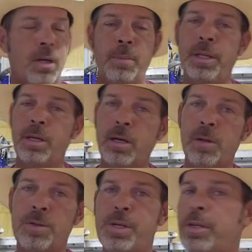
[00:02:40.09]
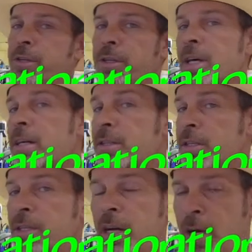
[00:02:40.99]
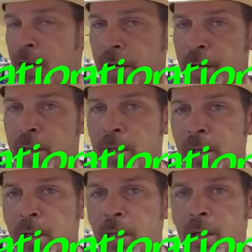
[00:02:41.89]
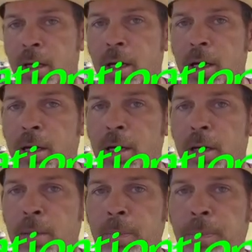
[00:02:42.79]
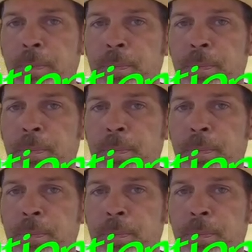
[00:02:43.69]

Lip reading: I'm in the College Station, Texas area. I'm